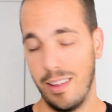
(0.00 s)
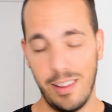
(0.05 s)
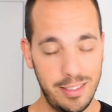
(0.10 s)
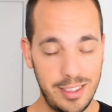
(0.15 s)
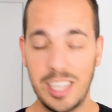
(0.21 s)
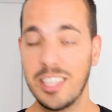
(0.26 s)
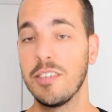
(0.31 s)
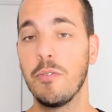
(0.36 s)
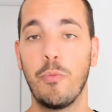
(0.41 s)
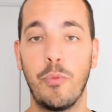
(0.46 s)

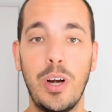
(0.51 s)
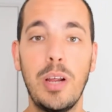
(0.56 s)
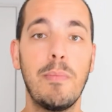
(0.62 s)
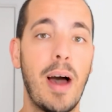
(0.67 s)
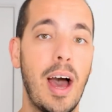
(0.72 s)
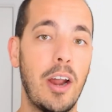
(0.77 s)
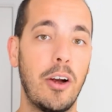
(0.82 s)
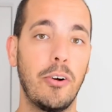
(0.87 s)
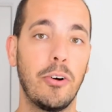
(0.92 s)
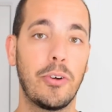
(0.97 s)
Doesn't really
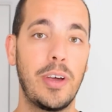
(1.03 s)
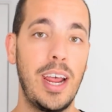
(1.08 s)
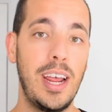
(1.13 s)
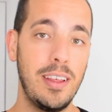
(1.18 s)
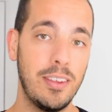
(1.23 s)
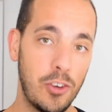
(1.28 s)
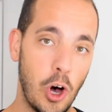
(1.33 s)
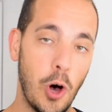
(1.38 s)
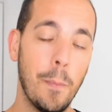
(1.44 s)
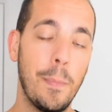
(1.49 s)
matter,
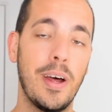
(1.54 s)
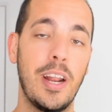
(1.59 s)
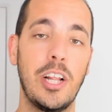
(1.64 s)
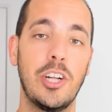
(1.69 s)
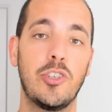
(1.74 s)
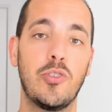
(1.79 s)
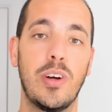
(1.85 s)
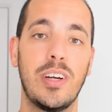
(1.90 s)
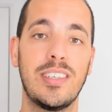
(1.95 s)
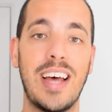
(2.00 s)
okay? Compound
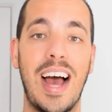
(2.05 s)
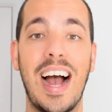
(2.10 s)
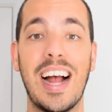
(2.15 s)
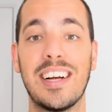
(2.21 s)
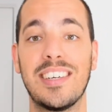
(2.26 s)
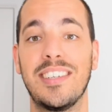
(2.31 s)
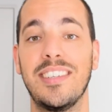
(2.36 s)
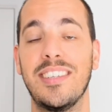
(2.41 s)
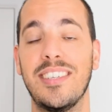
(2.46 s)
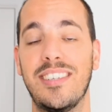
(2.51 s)
interest
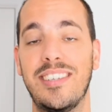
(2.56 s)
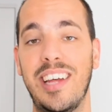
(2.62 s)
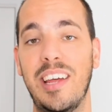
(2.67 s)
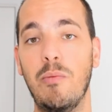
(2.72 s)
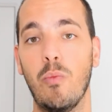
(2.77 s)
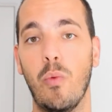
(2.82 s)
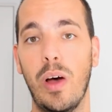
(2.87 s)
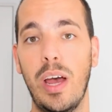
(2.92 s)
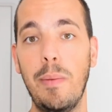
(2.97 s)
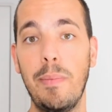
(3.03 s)
acts in the
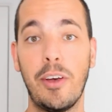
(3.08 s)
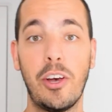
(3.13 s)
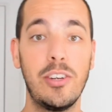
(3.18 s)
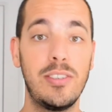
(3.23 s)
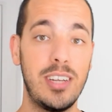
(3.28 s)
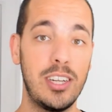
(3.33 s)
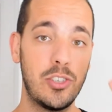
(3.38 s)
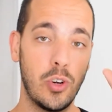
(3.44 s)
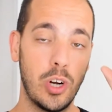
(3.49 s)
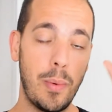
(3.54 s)
same way because
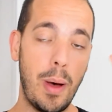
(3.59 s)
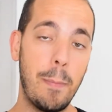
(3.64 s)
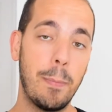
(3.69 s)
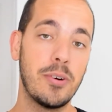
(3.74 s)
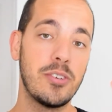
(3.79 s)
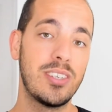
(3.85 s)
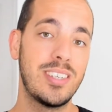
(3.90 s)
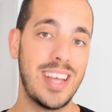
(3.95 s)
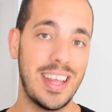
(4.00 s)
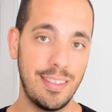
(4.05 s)
it's all about
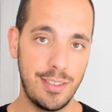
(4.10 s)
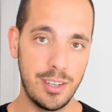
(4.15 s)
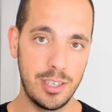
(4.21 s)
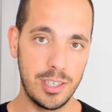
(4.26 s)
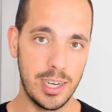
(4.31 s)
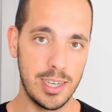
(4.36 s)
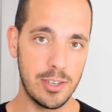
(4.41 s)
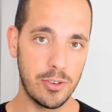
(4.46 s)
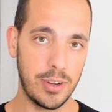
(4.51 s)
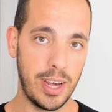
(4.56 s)

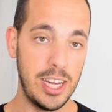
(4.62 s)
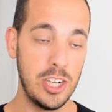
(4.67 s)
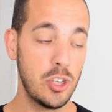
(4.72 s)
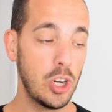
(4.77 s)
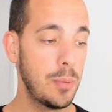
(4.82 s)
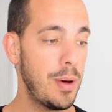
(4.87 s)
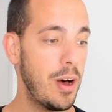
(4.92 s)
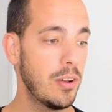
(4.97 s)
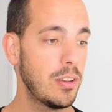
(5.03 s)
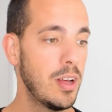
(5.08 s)
percentages, okay? It's all
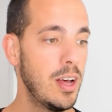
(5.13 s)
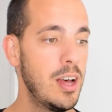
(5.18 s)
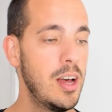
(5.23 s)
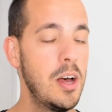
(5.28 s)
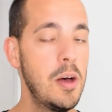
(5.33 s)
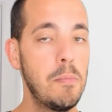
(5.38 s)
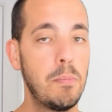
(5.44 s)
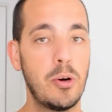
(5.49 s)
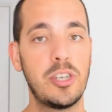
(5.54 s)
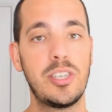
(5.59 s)
about
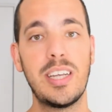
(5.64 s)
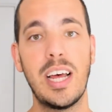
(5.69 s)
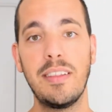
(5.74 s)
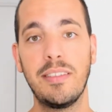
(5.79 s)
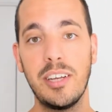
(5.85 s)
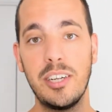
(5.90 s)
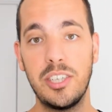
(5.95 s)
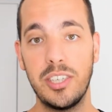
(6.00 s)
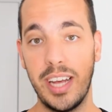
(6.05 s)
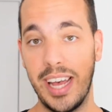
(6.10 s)

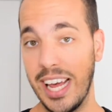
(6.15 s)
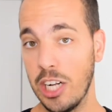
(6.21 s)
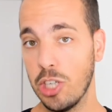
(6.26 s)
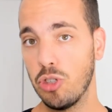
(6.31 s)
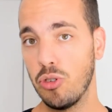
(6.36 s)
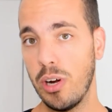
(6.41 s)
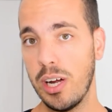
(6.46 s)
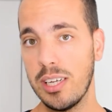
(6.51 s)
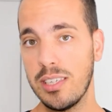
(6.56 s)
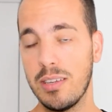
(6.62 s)
percentage
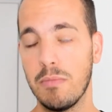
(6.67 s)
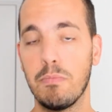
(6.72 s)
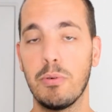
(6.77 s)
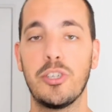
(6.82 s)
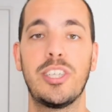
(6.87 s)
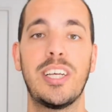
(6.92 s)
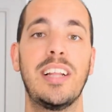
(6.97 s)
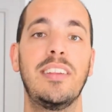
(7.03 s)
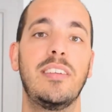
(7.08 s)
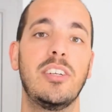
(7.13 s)
interest and
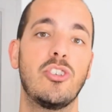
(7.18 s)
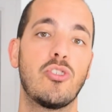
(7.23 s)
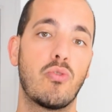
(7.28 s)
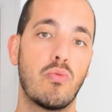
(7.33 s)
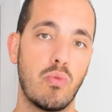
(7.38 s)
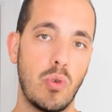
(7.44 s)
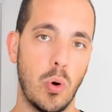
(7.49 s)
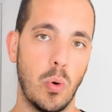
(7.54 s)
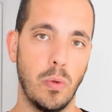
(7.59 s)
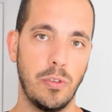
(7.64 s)
percentage
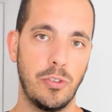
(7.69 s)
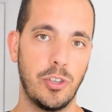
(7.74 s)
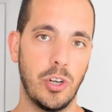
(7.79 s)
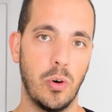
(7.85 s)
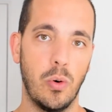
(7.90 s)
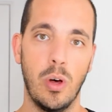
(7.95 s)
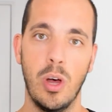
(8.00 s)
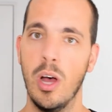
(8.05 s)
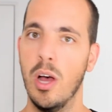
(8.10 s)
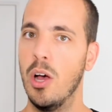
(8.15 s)
growth.
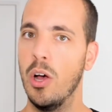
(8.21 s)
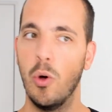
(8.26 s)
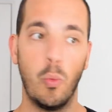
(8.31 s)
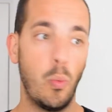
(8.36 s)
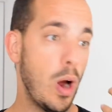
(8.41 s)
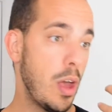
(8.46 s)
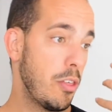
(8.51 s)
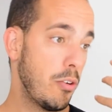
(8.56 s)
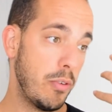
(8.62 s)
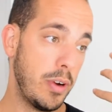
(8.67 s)
So
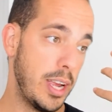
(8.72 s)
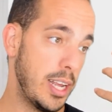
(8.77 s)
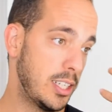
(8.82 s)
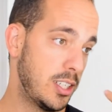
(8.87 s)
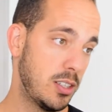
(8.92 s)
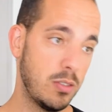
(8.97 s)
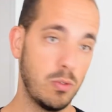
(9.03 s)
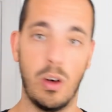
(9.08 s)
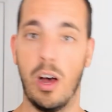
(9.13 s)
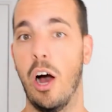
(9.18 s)
whether
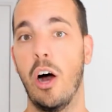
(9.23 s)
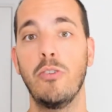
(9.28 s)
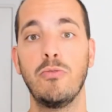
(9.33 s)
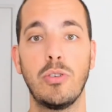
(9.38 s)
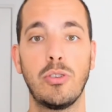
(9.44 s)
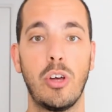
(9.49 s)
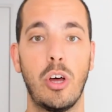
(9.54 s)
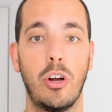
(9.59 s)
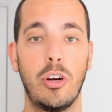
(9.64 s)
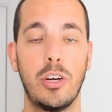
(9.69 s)
it's
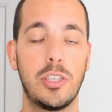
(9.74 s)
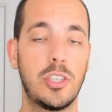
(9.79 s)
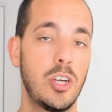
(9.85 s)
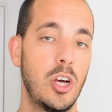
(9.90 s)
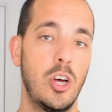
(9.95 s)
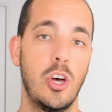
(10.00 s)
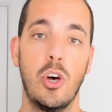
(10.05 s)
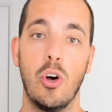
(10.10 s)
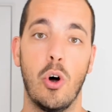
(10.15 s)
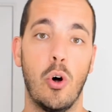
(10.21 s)
$100
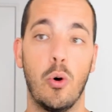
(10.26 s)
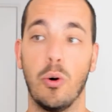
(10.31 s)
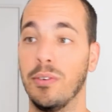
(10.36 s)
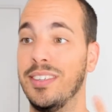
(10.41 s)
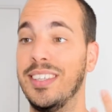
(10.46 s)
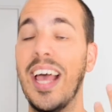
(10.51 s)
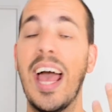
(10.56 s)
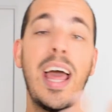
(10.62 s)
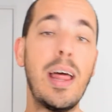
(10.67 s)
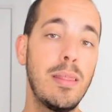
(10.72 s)
or
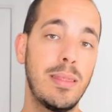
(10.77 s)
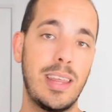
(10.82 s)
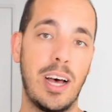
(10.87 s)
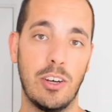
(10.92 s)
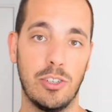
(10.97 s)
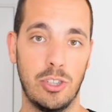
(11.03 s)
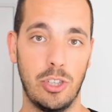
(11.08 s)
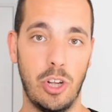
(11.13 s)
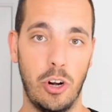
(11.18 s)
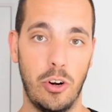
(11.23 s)

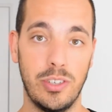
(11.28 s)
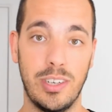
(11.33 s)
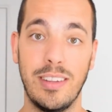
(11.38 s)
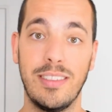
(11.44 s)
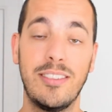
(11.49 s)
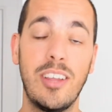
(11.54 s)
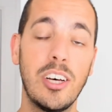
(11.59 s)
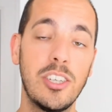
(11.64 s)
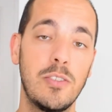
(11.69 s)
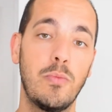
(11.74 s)
$10,000, it
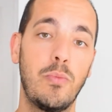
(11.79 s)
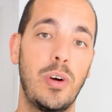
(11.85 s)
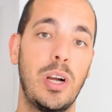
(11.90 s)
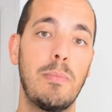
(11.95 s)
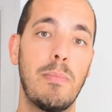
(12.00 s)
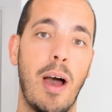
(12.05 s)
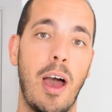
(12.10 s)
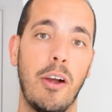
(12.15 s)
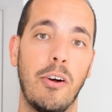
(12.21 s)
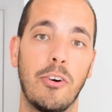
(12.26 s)
doesn't really
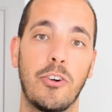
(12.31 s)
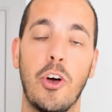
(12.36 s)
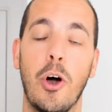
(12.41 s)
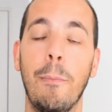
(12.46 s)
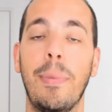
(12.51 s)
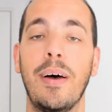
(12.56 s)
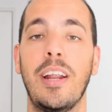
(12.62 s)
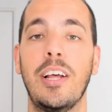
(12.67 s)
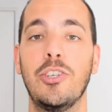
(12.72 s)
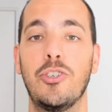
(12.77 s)
matter.
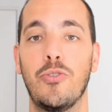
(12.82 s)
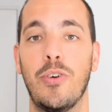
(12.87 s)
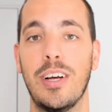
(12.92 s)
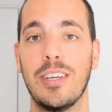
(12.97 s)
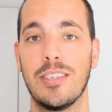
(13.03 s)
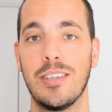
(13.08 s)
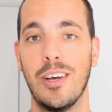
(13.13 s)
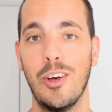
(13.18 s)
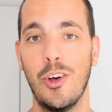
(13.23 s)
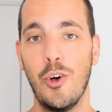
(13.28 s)
Compound
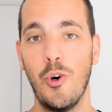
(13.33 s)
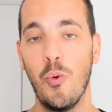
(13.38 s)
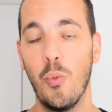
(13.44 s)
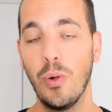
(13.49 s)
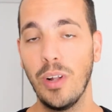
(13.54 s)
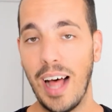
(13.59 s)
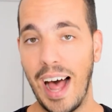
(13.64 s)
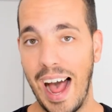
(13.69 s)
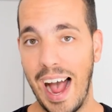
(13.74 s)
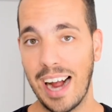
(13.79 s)
interest
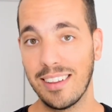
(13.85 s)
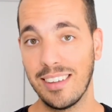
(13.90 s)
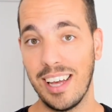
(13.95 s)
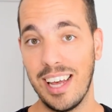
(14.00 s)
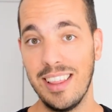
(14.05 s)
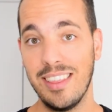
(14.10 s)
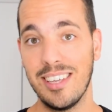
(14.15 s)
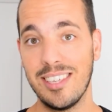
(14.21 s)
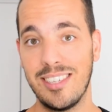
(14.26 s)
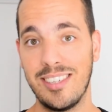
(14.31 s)
will act
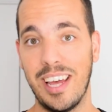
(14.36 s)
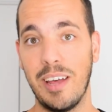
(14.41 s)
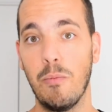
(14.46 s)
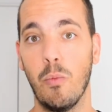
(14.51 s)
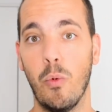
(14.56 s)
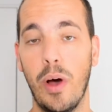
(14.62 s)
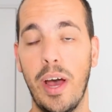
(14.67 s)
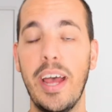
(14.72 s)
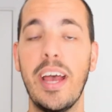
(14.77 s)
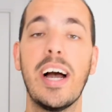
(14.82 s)
in the same
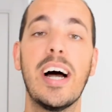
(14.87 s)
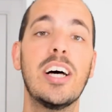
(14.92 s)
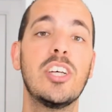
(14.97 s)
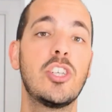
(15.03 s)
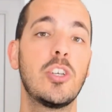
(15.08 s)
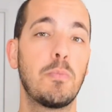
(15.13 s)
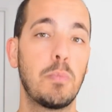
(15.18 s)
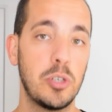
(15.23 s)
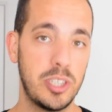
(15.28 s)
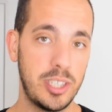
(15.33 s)
way as
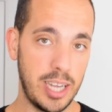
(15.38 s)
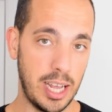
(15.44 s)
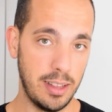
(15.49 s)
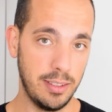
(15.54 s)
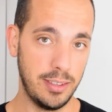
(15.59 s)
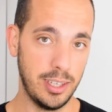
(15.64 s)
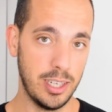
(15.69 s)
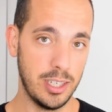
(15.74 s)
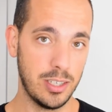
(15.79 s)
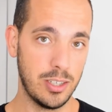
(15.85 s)
a
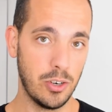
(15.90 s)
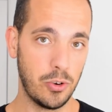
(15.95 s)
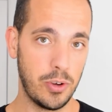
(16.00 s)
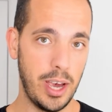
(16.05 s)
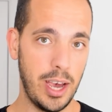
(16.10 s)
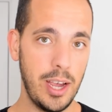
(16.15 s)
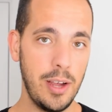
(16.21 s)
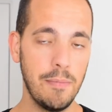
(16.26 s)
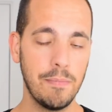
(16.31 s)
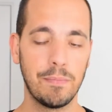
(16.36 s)
percentage,
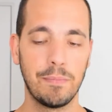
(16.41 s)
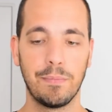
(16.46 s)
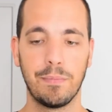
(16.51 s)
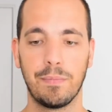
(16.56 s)
okay?